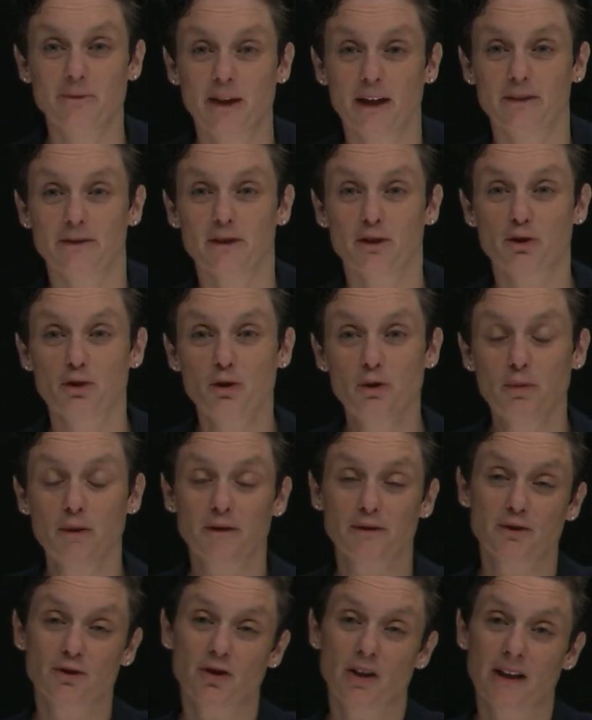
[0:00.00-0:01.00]
have a group of
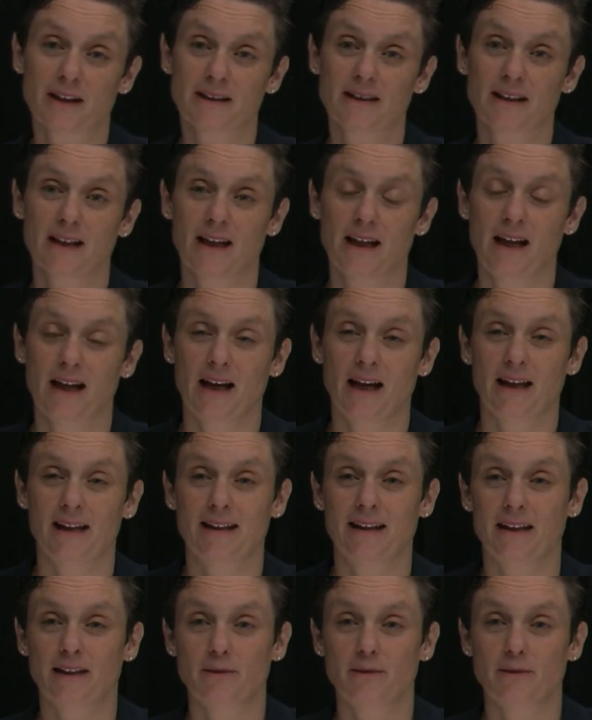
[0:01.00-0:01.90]
drugs that